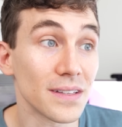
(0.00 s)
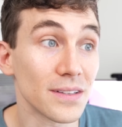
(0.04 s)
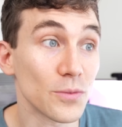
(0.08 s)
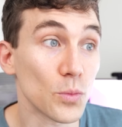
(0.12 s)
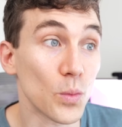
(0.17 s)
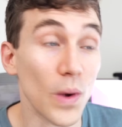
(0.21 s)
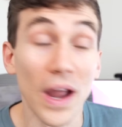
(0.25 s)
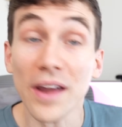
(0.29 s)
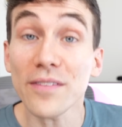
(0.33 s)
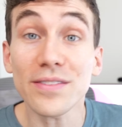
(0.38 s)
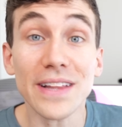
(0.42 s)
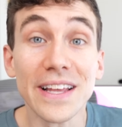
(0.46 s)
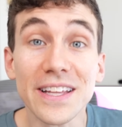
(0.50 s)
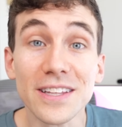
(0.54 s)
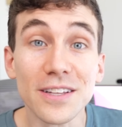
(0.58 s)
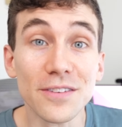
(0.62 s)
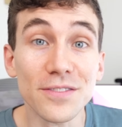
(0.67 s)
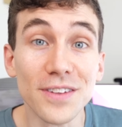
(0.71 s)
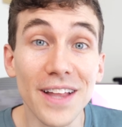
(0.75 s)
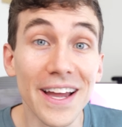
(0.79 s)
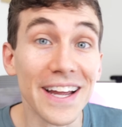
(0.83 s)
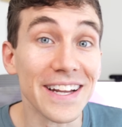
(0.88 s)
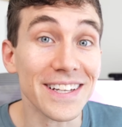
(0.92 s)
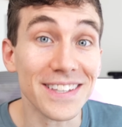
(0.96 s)
wavelengths of
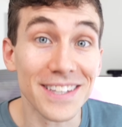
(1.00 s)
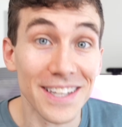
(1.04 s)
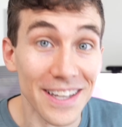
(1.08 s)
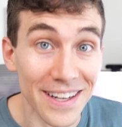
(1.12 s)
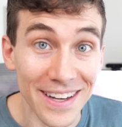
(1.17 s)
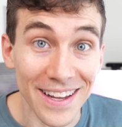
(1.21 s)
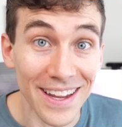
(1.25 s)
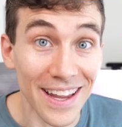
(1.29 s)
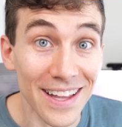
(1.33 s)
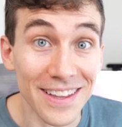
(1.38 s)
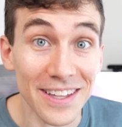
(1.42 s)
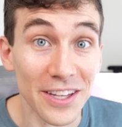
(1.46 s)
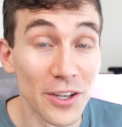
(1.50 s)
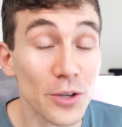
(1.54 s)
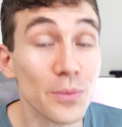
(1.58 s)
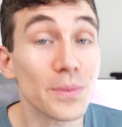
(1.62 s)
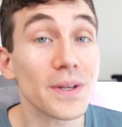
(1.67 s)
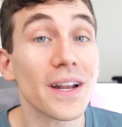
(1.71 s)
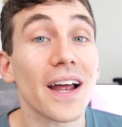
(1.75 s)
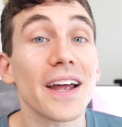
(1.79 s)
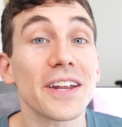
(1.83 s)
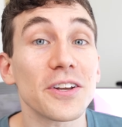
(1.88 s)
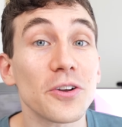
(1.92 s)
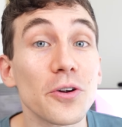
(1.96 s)
light that, again, the
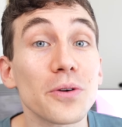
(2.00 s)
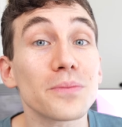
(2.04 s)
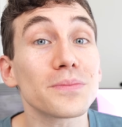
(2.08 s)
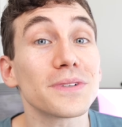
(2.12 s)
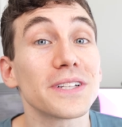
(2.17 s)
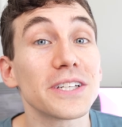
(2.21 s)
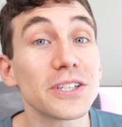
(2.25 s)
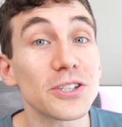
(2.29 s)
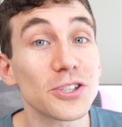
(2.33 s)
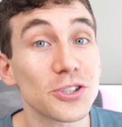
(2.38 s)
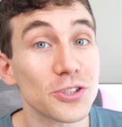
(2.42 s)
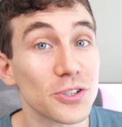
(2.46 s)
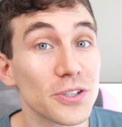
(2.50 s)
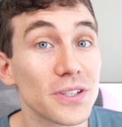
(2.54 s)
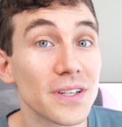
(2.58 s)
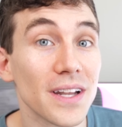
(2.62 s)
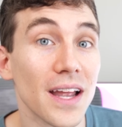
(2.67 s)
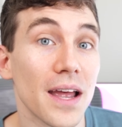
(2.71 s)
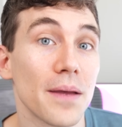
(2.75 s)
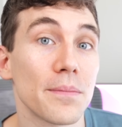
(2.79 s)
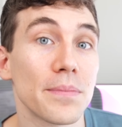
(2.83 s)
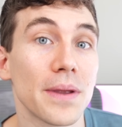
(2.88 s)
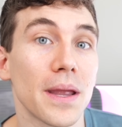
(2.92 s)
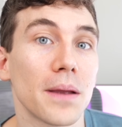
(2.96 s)
human eye normally should
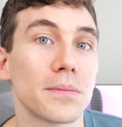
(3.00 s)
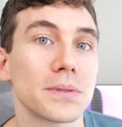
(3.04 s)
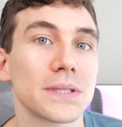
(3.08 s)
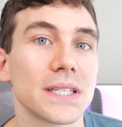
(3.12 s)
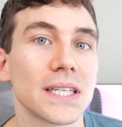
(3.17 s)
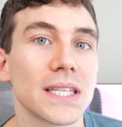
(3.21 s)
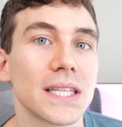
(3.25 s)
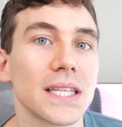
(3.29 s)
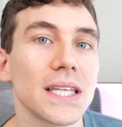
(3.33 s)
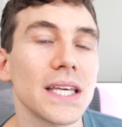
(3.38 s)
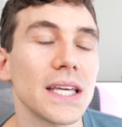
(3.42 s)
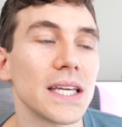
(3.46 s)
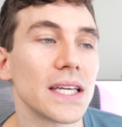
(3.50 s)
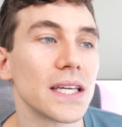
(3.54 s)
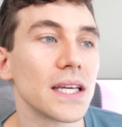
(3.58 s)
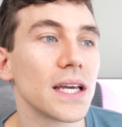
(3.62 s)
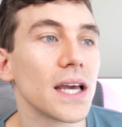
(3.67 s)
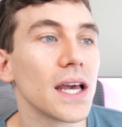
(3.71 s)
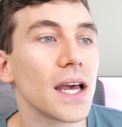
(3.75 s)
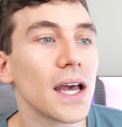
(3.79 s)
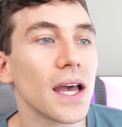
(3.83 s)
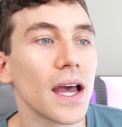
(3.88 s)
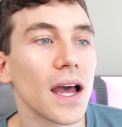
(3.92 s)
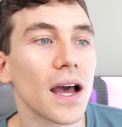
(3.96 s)
not be able to see.
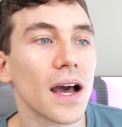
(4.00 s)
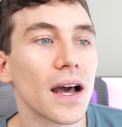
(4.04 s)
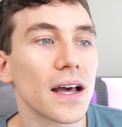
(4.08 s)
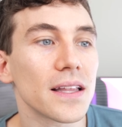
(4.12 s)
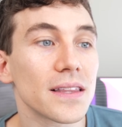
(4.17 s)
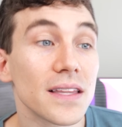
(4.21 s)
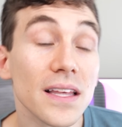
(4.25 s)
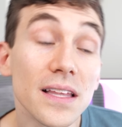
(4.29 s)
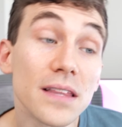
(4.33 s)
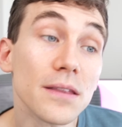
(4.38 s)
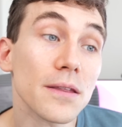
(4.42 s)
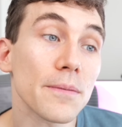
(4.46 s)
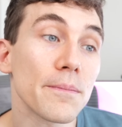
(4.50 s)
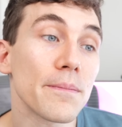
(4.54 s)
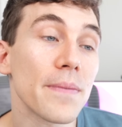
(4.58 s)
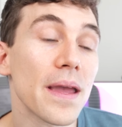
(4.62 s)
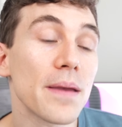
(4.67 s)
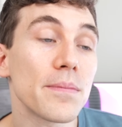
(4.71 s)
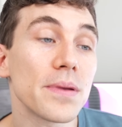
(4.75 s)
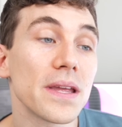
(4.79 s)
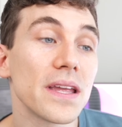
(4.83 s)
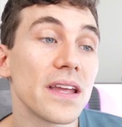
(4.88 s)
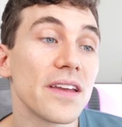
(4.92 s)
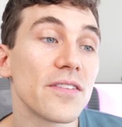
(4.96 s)
Uh, this may
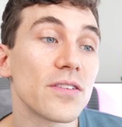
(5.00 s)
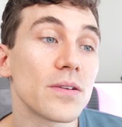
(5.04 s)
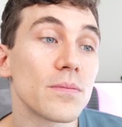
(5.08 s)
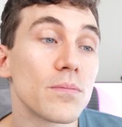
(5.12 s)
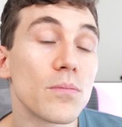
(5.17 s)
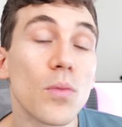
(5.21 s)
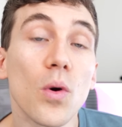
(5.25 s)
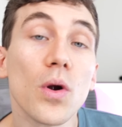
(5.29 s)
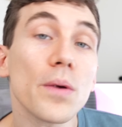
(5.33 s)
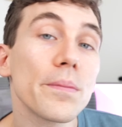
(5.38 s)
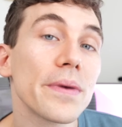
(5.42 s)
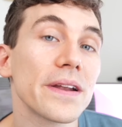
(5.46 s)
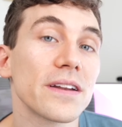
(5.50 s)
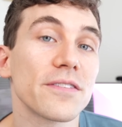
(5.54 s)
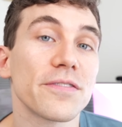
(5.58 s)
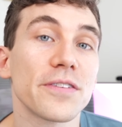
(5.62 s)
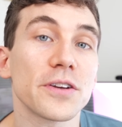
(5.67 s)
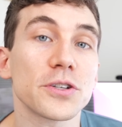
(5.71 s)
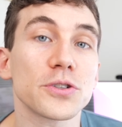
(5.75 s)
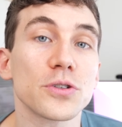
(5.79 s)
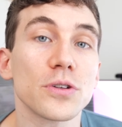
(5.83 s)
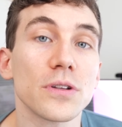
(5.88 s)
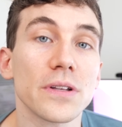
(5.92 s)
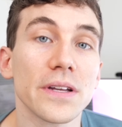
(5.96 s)
be even more
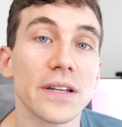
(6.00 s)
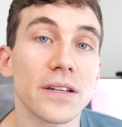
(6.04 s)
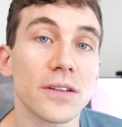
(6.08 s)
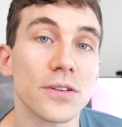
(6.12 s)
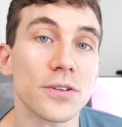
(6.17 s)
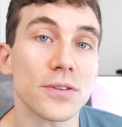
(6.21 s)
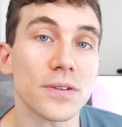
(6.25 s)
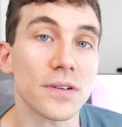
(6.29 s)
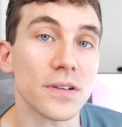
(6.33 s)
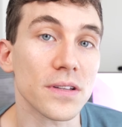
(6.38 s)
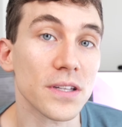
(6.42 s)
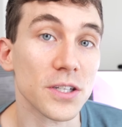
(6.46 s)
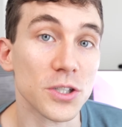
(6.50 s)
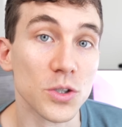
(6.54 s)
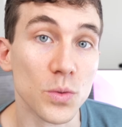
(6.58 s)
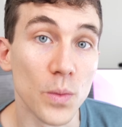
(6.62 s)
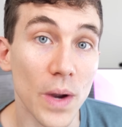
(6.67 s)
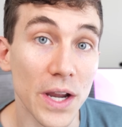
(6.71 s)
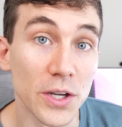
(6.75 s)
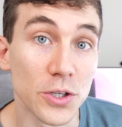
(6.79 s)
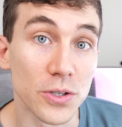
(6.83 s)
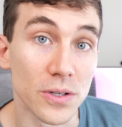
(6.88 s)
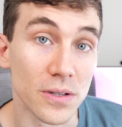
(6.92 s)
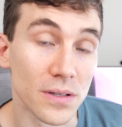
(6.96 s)
beneficial in certain
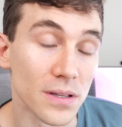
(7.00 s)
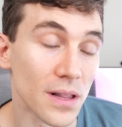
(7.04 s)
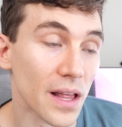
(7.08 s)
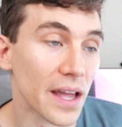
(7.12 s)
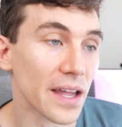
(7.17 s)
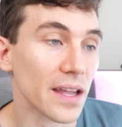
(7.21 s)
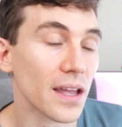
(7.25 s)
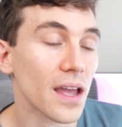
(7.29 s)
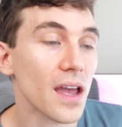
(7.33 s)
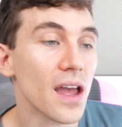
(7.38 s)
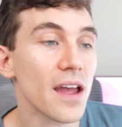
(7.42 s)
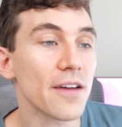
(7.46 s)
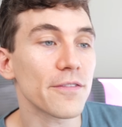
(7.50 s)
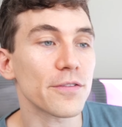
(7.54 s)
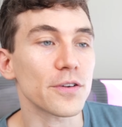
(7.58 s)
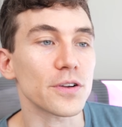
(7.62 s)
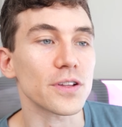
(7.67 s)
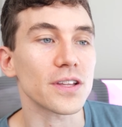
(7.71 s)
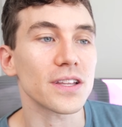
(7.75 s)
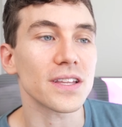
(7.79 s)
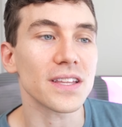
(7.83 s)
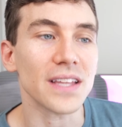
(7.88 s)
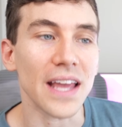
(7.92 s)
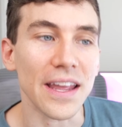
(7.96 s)
situations, like for
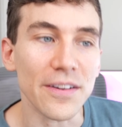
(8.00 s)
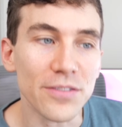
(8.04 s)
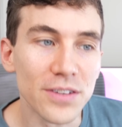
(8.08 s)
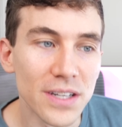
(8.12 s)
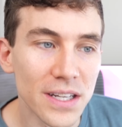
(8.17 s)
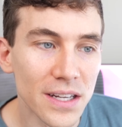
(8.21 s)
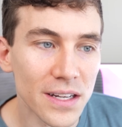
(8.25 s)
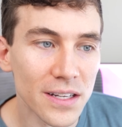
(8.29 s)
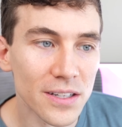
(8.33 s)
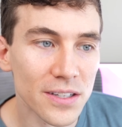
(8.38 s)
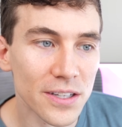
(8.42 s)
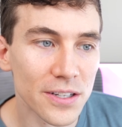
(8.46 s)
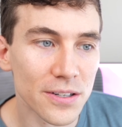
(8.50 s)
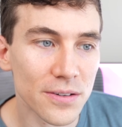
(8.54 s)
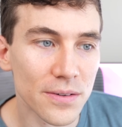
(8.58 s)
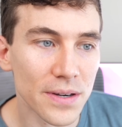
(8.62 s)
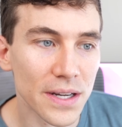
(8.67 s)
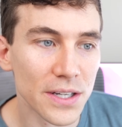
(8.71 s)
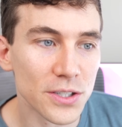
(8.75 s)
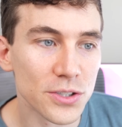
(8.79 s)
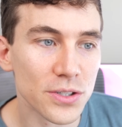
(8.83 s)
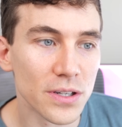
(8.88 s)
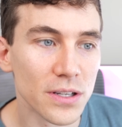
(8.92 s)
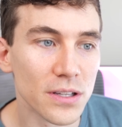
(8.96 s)
safety
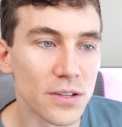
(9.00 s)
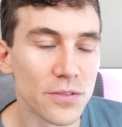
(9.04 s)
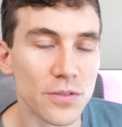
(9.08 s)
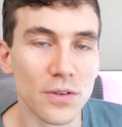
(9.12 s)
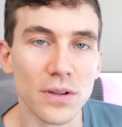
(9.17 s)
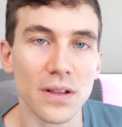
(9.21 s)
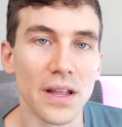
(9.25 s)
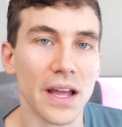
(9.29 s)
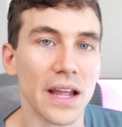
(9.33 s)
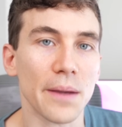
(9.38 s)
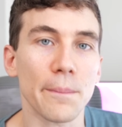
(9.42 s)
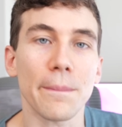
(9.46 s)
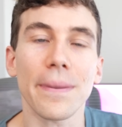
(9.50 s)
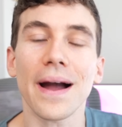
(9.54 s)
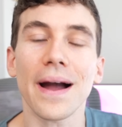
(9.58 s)
considerations for like